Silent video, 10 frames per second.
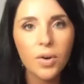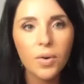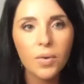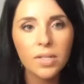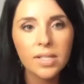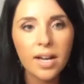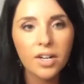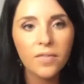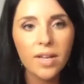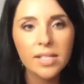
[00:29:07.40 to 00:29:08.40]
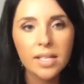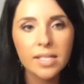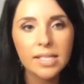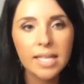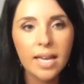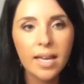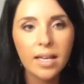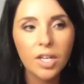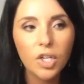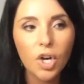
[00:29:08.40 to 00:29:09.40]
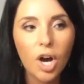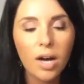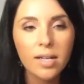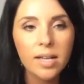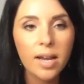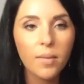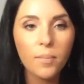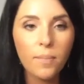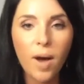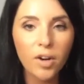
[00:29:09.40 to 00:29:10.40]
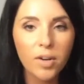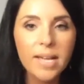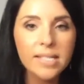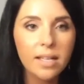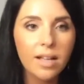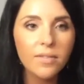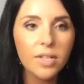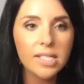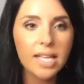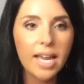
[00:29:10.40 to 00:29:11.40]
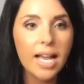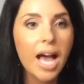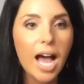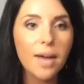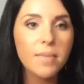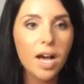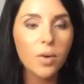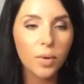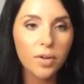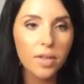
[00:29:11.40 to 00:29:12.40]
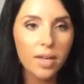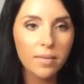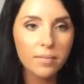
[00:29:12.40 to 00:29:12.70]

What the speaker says: sacrificing is saying on a basic level, it's saying I'm not worthy.